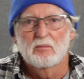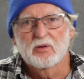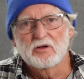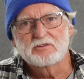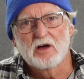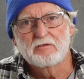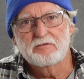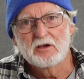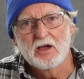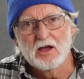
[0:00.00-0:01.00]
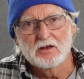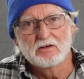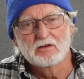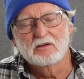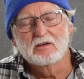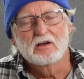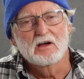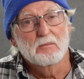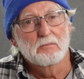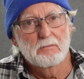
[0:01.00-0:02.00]
Please don't forget,
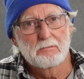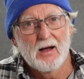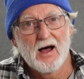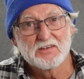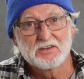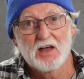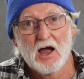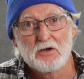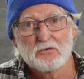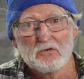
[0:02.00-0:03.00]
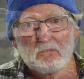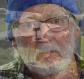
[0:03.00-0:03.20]
bars are dangerous